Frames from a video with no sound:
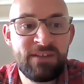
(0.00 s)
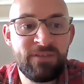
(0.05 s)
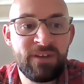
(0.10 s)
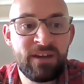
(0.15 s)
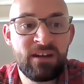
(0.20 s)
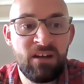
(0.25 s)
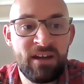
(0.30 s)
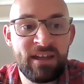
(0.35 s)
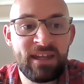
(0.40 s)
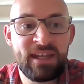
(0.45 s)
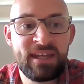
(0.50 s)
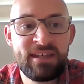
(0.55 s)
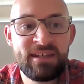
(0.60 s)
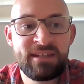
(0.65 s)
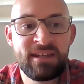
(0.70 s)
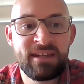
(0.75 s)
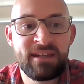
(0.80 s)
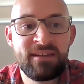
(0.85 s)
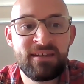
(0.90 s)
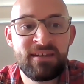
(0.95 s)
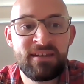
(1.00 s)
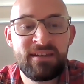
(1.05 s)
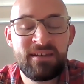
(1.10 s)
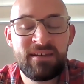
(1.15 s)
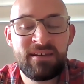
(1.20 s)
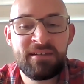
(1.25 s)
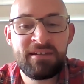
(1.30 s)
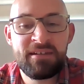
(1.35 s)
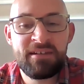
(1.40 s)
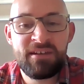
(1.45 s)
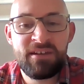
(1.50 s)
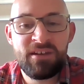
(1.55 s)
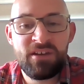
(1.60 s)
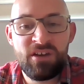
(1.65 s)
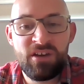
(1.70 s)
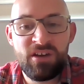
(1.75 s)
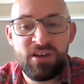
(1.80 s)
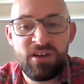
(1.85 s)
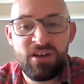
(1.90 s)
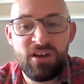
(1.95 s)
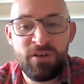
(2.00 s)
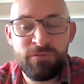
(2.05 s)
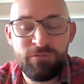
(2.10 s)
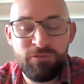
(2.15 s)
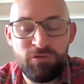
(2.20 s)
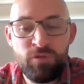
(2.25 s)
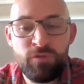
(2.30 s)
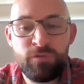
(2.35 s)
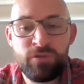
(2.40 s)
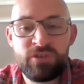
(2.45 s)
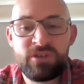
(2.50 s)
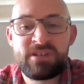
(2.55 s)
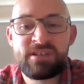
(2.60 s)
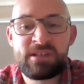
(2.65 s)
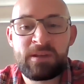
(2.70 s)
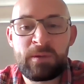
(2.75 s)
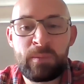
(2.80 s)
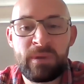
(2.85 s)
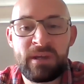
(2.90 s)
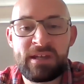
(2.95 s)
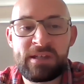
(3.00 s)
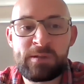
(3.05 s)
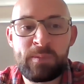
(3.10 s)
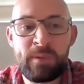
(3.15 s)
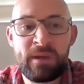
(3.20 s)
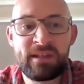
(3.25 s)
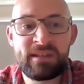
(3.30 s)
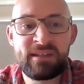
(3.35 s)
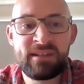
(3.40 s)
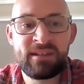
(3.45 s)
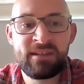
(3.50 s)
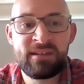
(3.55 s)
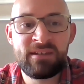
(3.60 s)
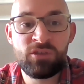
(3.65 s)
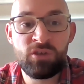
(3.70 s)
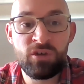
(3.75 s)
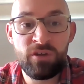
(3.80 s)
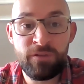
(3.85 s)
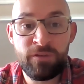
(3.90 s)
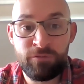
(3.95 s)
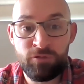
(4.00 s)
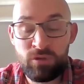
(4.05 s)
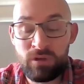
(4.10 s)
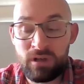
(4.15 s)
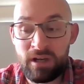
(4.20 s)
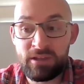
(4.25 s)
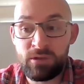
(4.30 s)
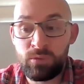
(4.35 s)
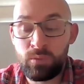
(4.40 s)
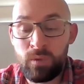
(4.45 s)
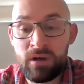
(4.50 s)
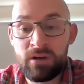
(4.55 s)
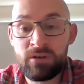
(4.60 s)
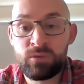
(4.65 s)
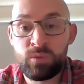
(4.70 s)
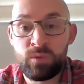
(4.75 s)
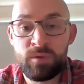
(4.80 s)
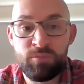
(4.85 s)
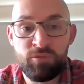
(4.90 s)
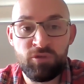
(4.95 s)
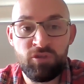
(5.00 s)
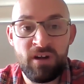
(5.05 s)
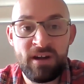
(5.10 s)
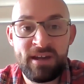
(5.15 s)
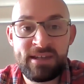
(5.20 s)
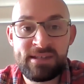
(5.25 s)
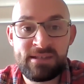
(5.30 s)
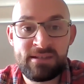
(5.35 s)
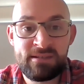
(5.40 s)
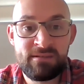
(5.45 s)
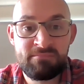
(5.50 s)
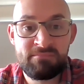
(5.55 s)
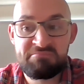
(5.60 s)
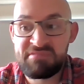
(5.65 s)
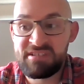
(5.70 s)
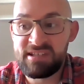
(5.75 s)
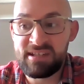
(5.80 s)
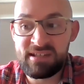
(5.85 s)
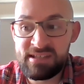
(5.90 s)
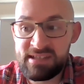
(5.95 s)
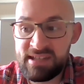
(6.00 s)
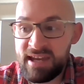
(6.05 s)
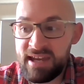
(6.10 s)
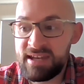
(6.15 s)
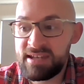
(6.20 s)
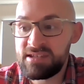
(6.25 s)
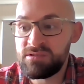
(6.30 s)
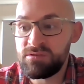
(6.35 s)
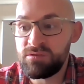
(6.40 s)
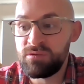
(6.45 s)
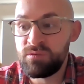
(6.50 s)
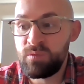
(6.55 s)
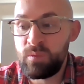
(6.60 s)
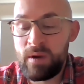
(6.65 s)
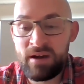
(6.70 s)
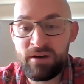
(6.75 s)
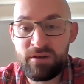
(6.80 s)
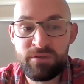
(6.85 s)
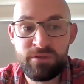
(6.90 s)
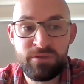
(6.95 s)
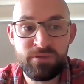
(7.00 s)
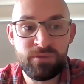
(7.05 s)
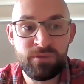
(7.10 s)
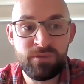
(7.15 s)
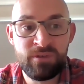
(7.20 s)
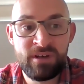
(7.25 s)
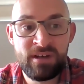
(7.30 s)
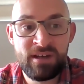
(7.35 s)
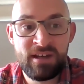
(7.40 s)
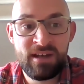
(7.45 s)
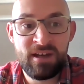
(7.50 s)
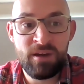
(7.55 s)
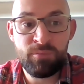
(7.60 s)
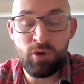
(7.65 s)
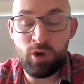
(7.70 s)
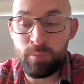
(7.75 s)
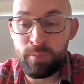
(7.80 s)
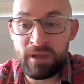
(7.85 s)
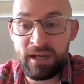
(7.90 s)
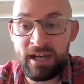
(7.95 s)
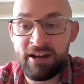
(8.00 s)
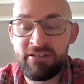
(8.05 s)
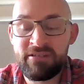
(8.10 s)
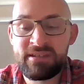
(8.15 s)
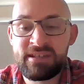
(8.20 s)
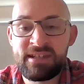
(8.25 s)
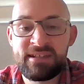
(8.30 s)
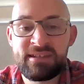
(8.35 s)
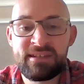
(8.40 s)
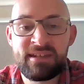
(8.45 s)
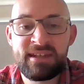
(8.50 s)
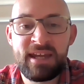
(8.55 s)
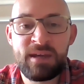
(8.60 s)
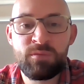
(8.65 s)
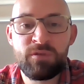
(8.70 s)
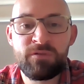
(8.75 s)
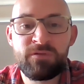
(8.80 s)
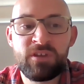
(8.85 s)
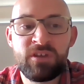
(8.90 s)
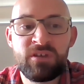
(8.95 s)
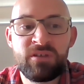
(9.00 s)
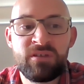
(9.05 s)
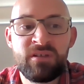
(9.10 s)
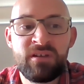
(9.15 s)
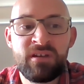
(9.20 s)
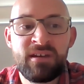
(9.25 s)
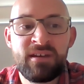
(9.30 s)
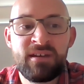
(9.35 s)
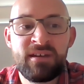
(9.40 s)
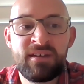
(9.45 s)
living like he did, a fruitfulness can be expected. Not a fruit like the world would prize, success or wealth or popularity, to name a few.